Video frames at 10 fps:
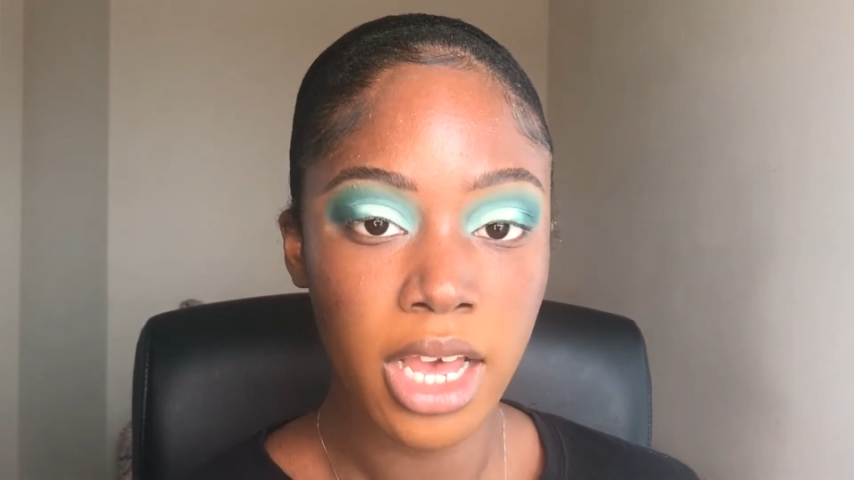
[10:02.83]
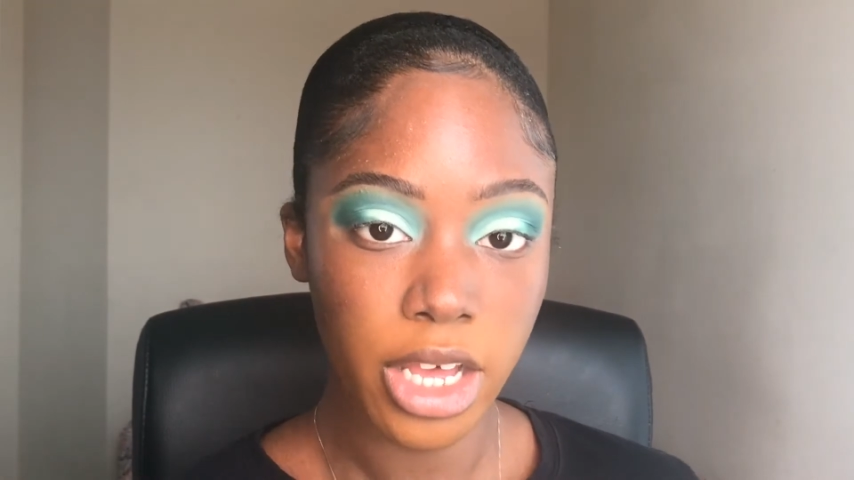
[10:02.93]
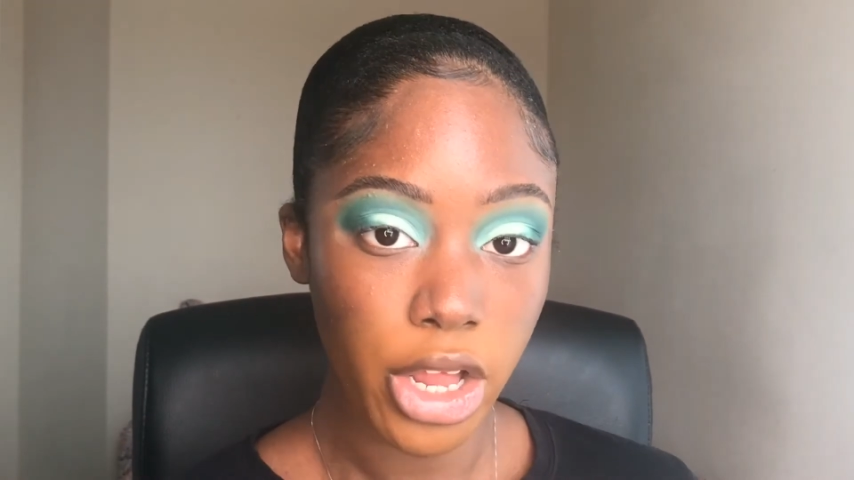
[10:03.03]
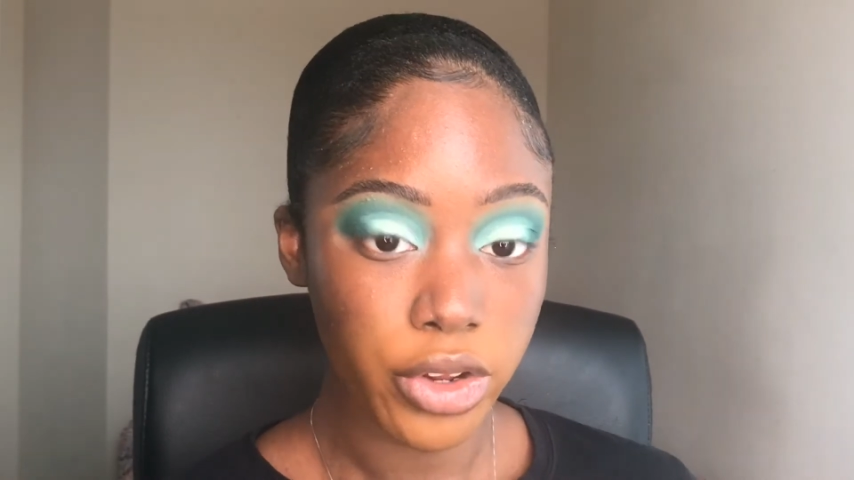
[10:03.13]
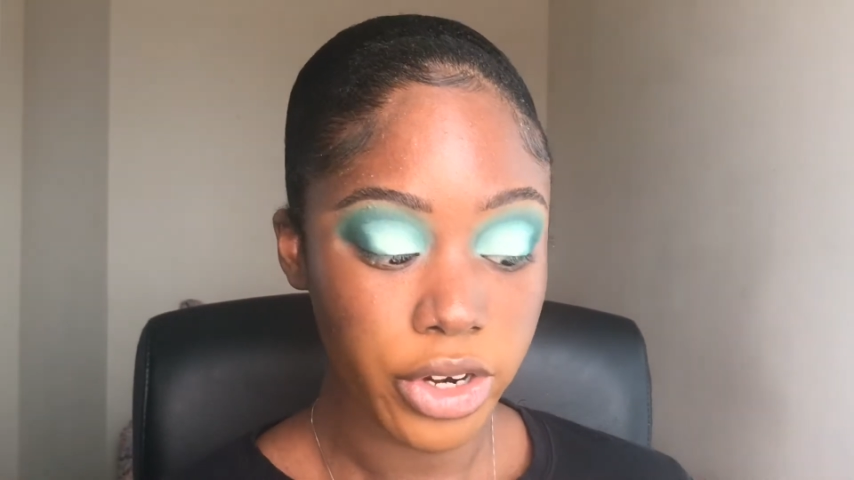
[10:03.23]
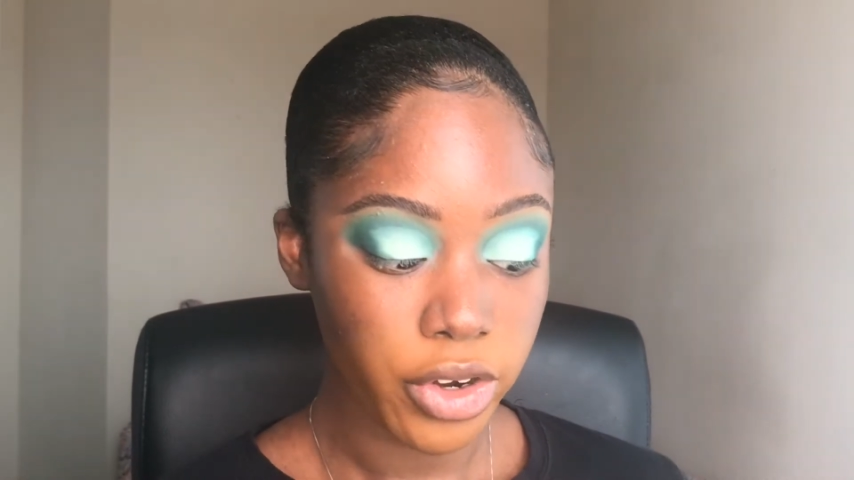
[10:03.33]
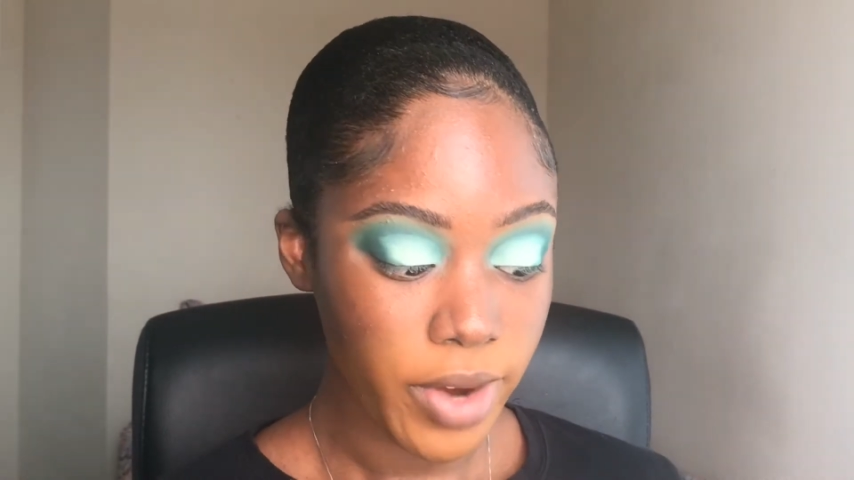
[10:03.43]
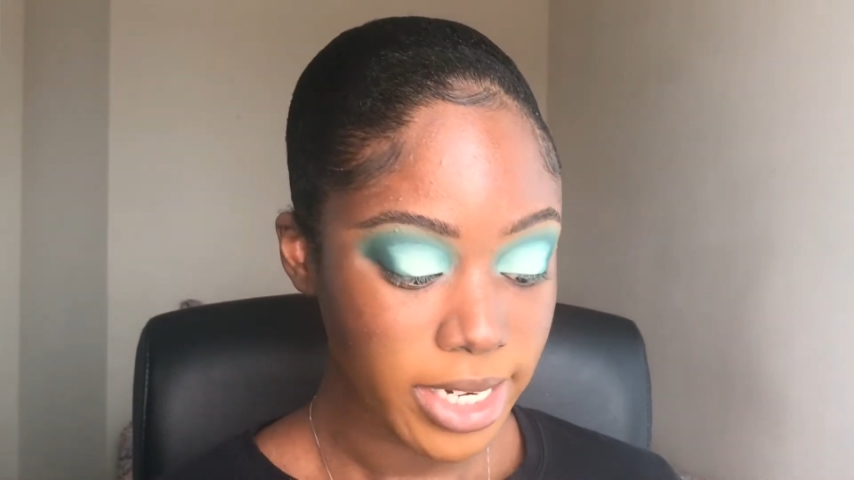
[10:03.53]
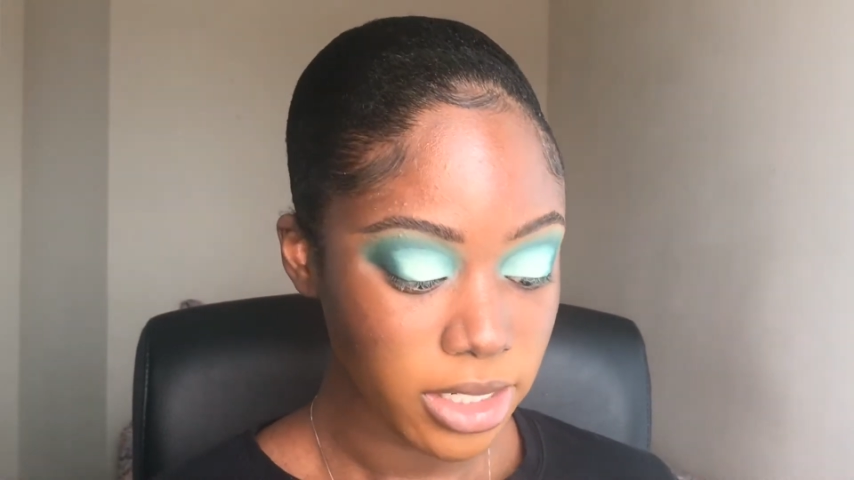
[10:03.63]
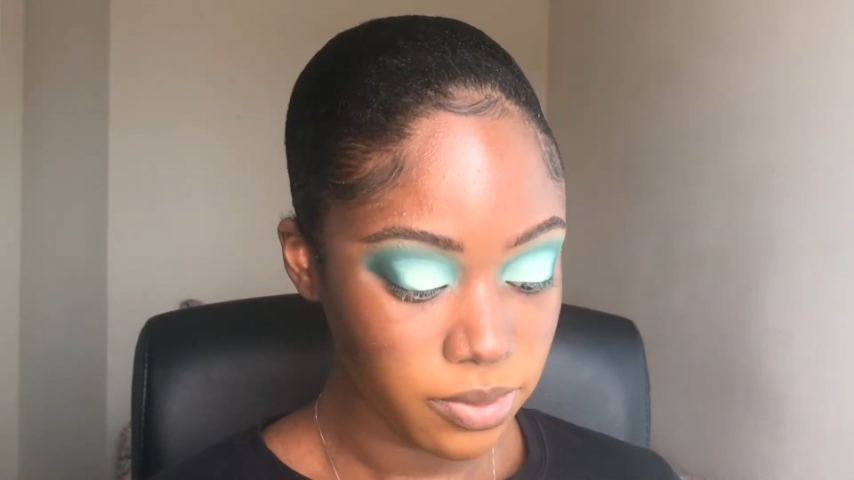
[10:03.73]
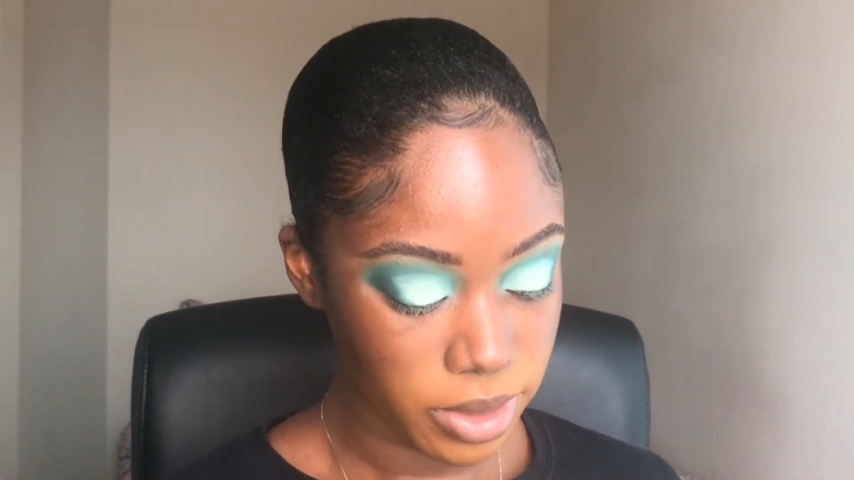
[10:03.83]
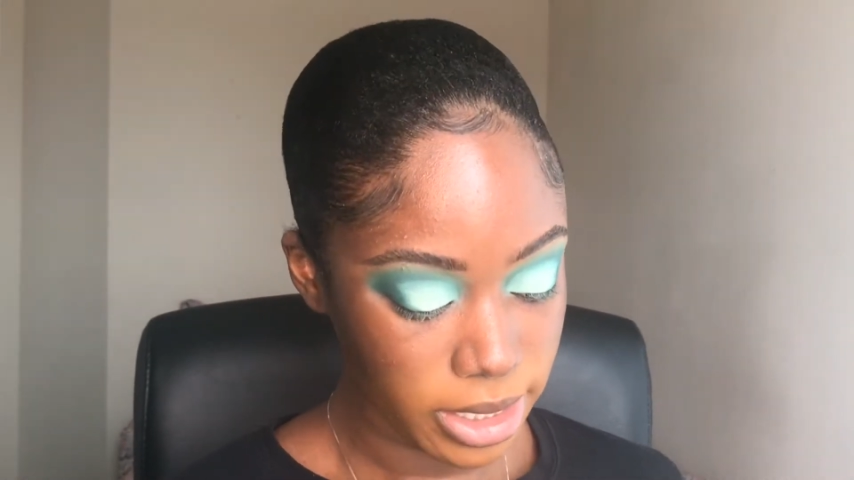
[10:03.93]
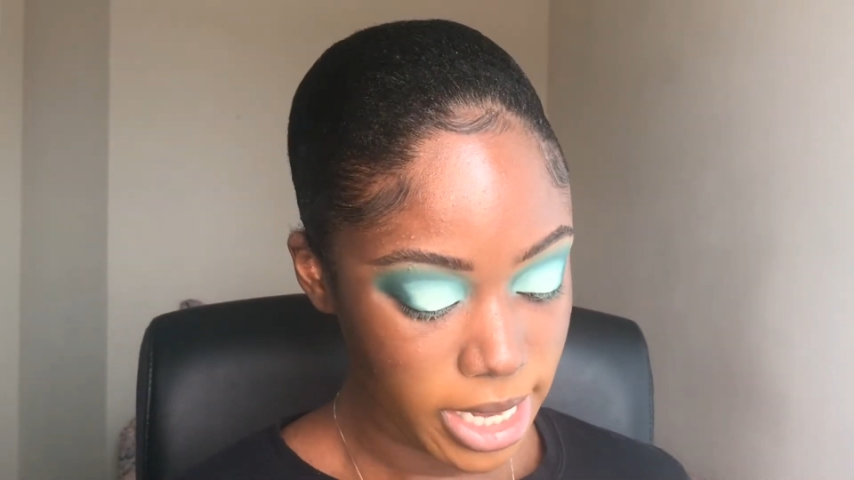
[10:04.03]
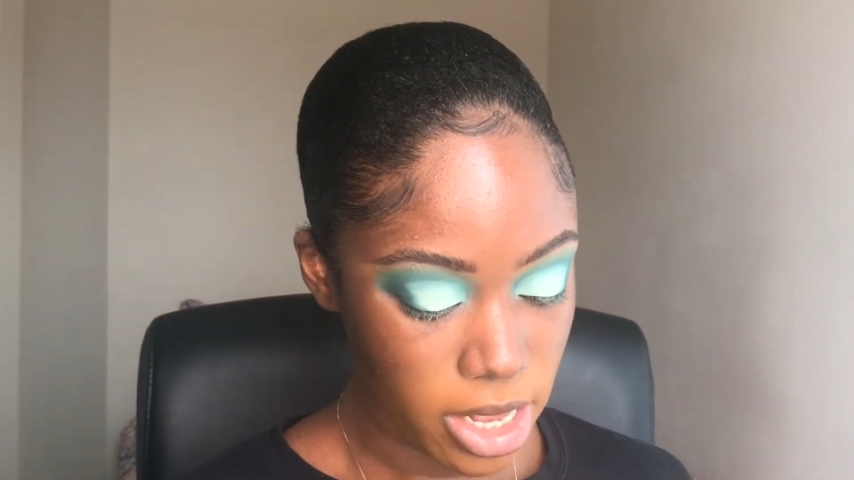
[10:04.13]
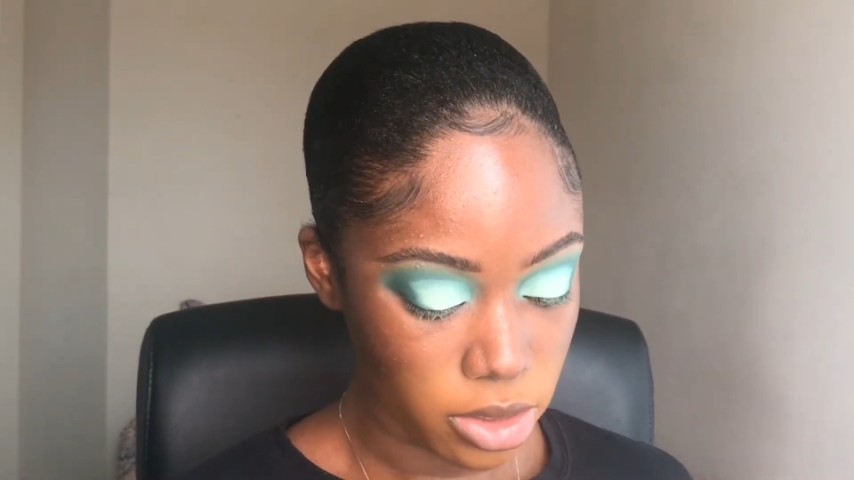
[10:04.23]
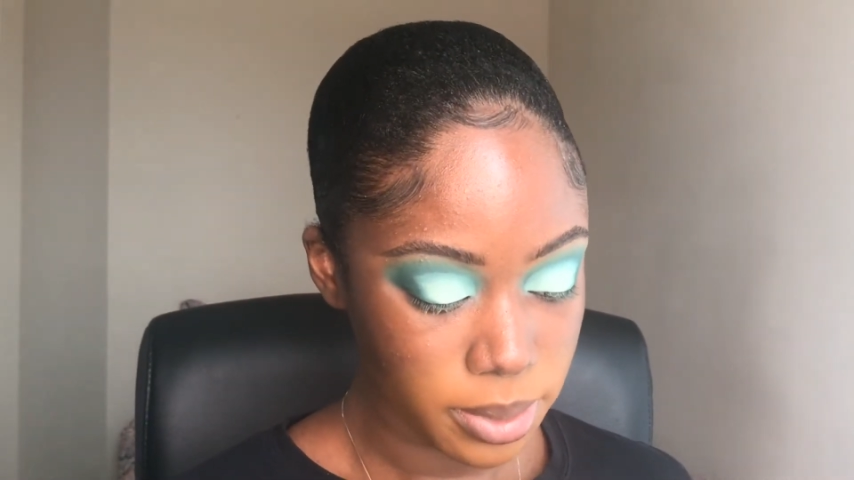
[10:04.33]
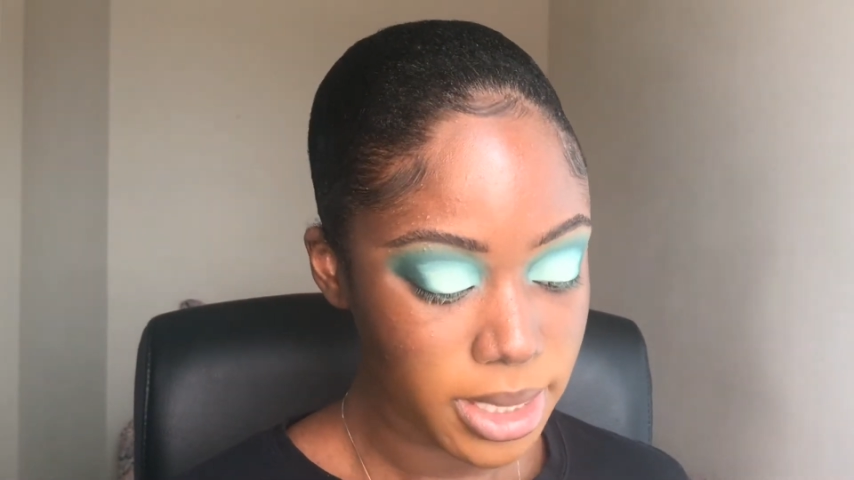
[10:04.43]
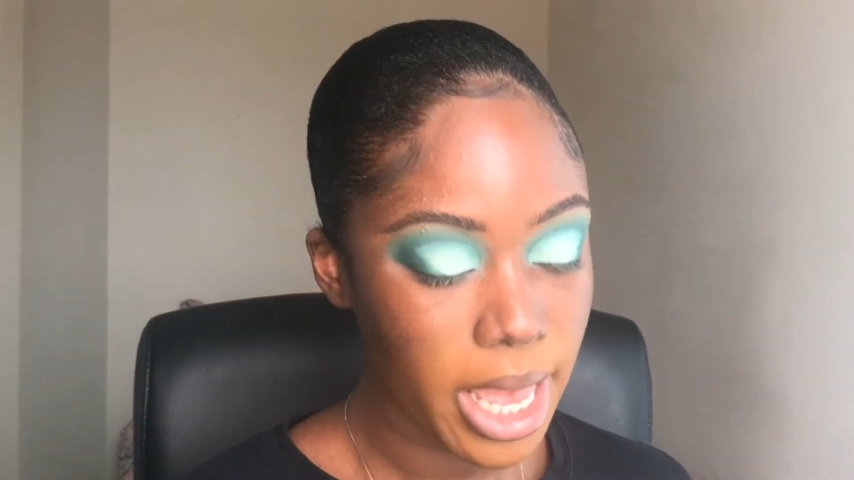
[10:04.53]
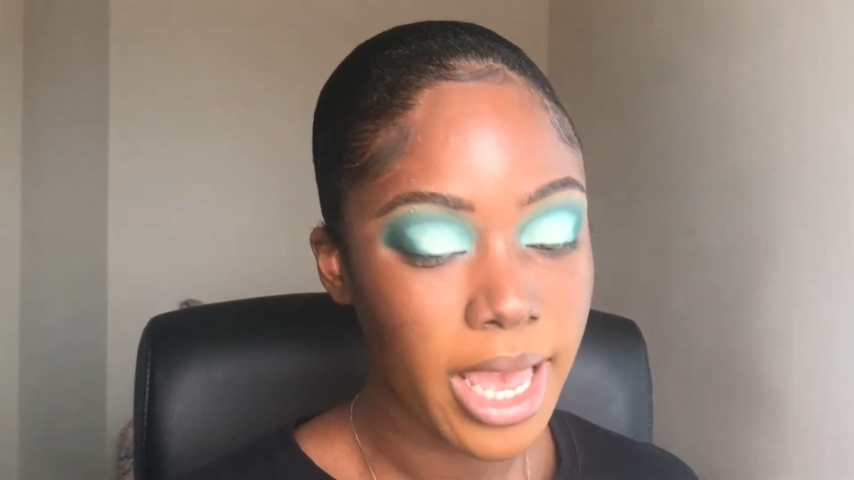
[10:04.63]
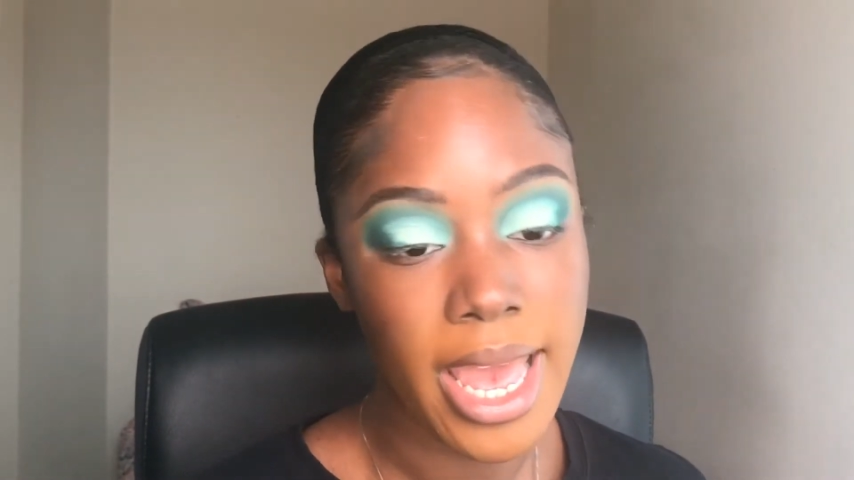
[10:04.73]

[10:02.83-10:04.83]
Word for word: color correcting really helps